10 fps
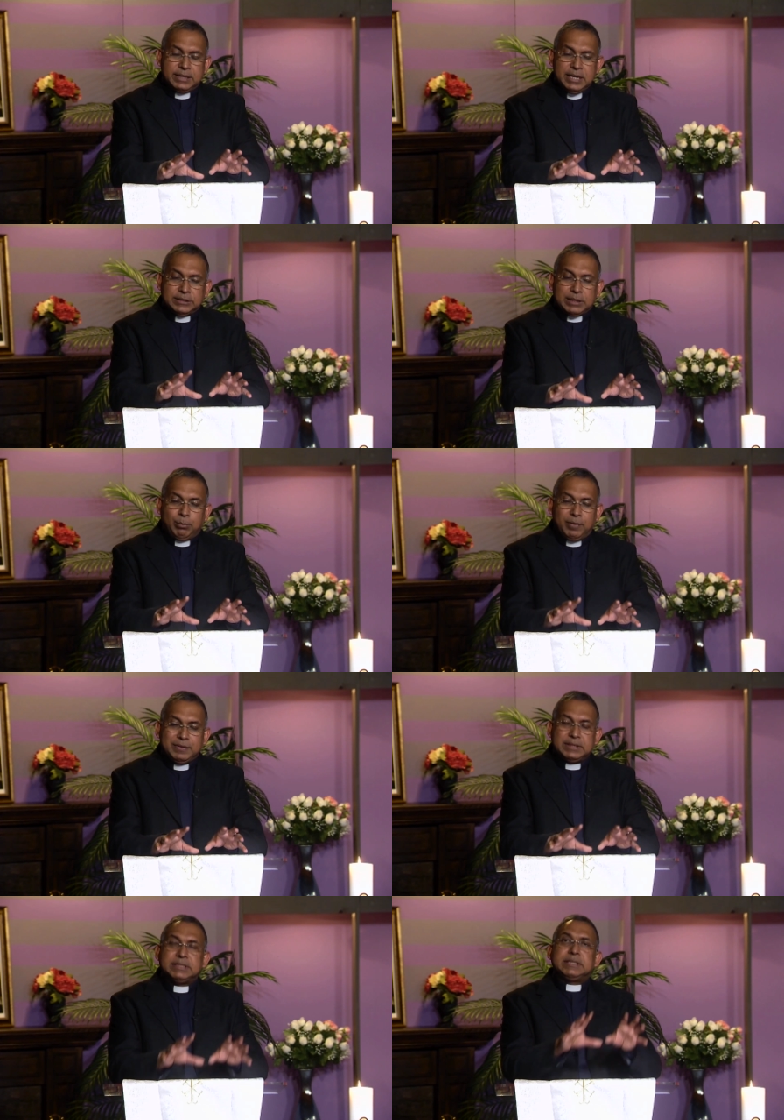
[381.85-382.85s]
some of
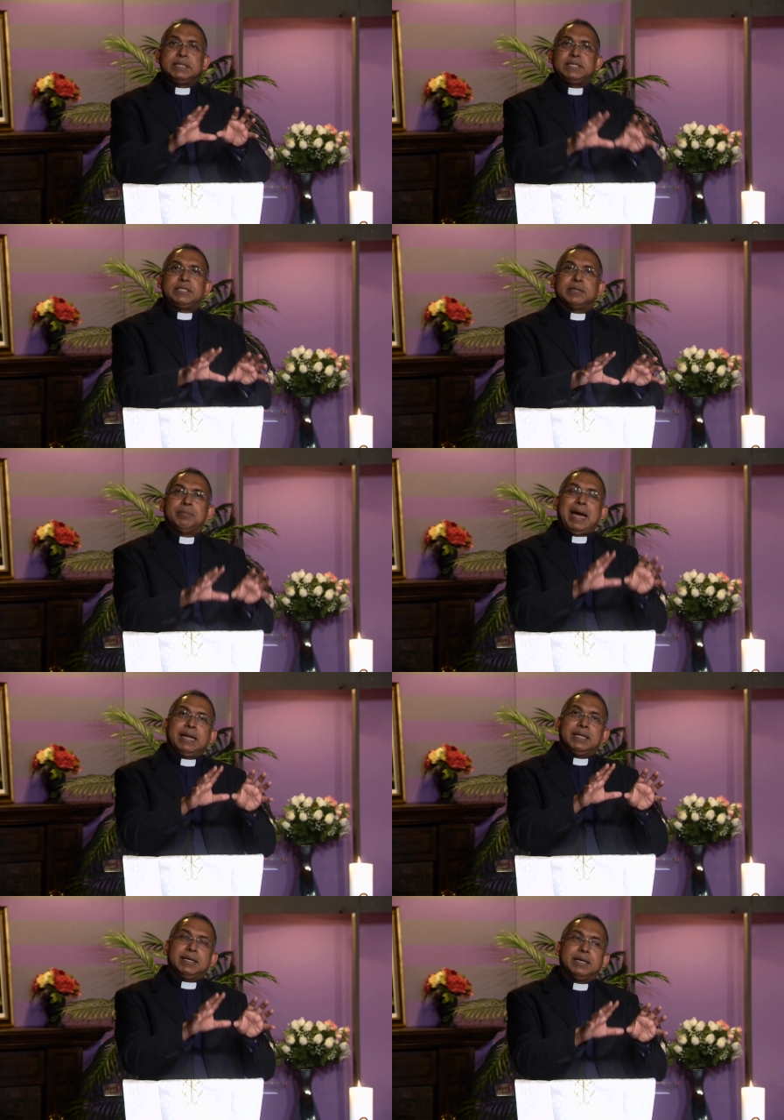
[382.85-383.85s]
the system
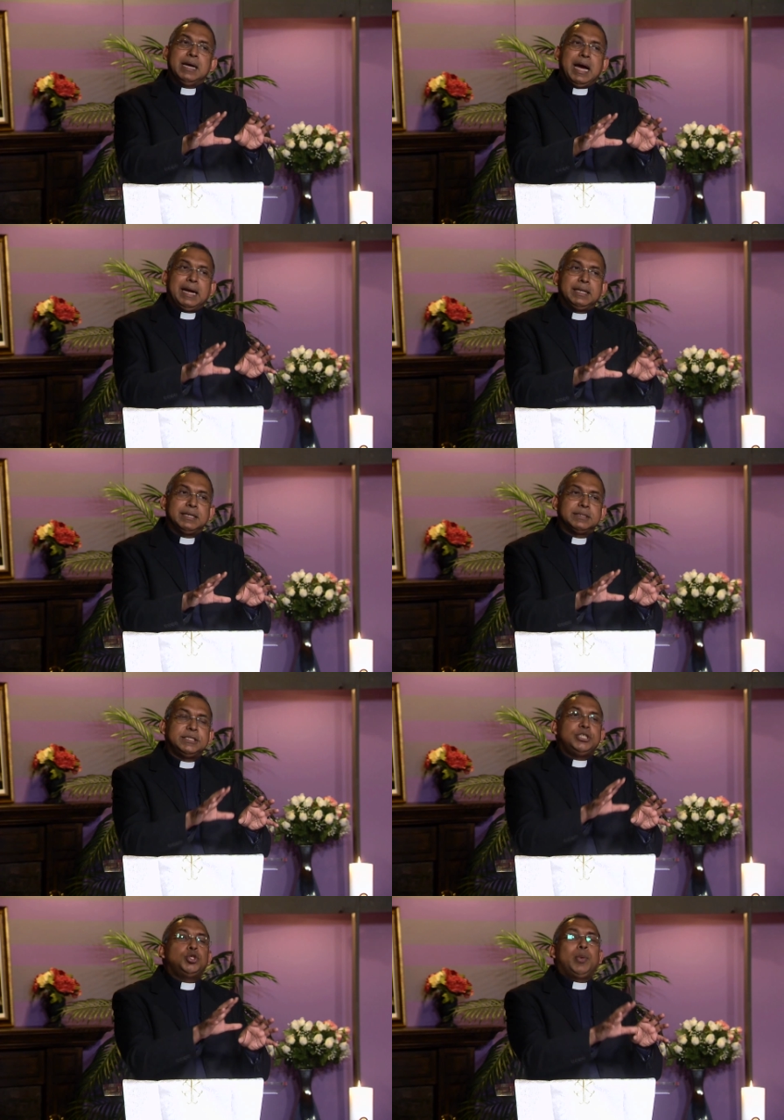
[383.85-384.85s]
and the, and the
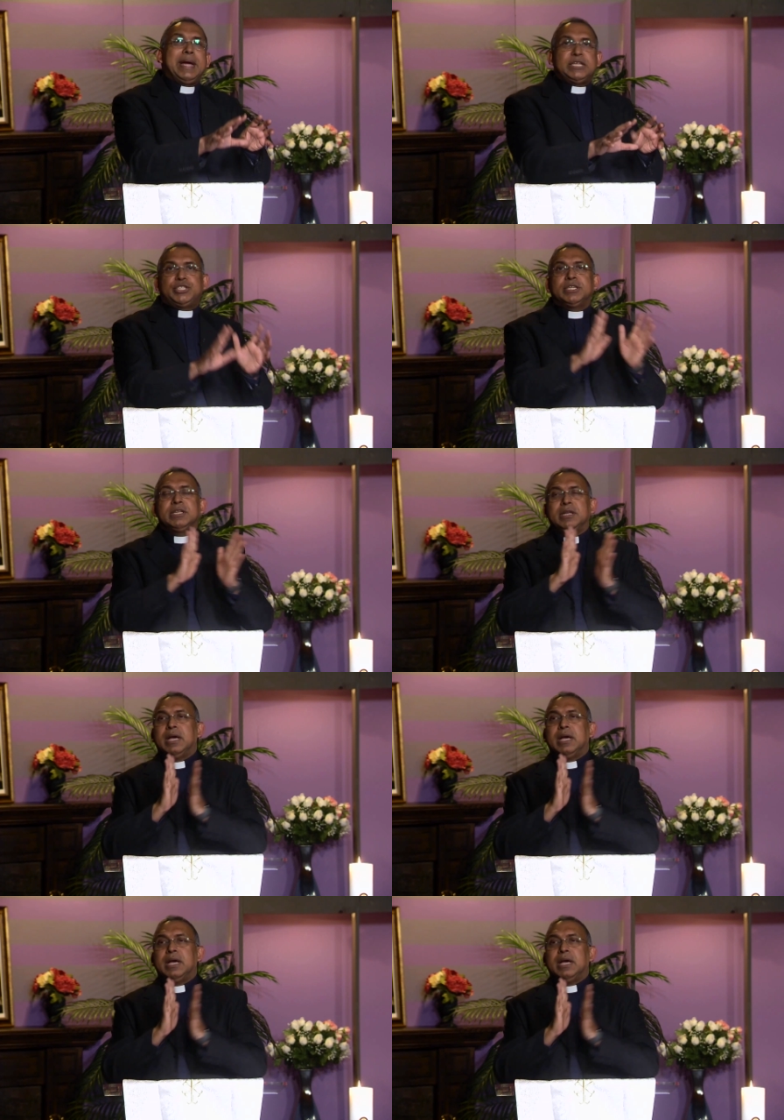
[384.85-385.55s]
situation